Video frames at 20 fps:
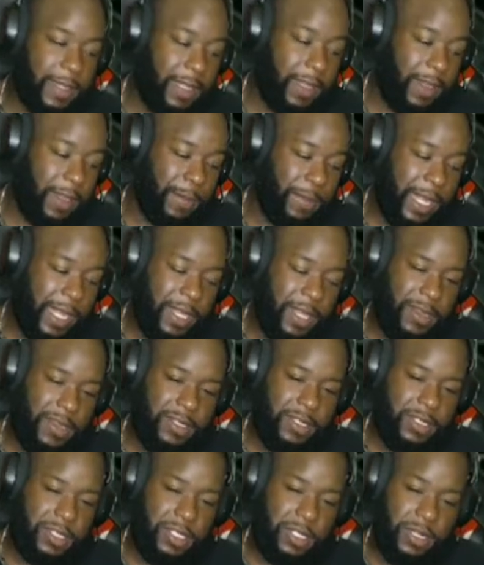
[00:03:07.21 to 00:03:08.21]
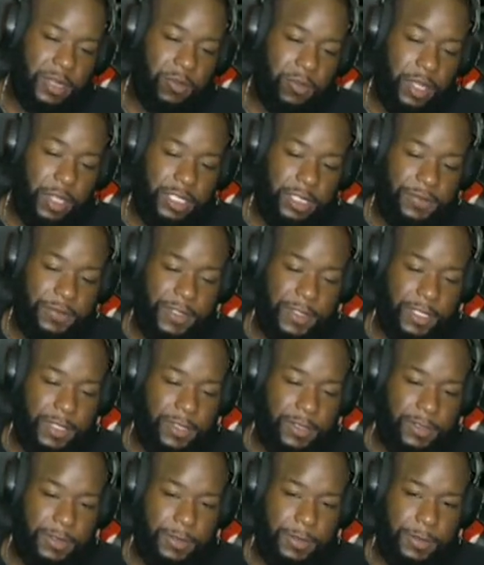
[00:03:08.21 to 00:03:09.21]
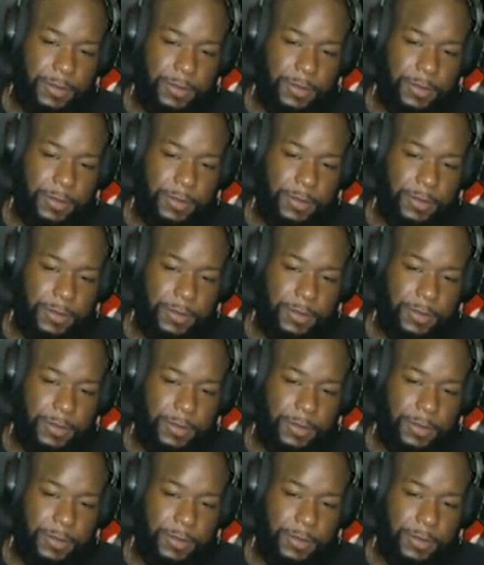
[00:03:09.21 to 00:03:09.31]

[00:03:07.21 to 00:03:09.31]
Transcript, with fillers: everybody here just trying to watch the video.